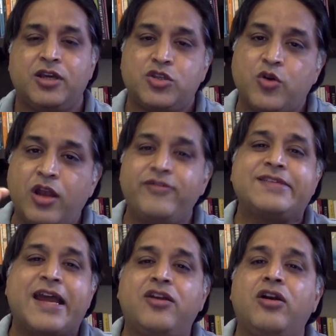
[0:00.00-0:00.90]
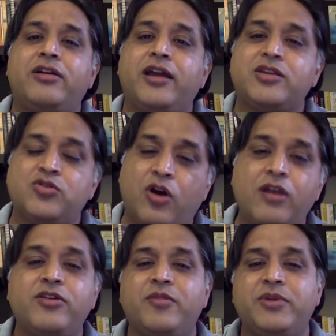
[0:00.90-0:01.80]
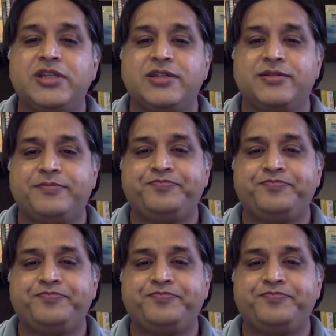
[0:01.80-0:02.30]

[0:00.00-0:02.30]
So always add alt text to all your images.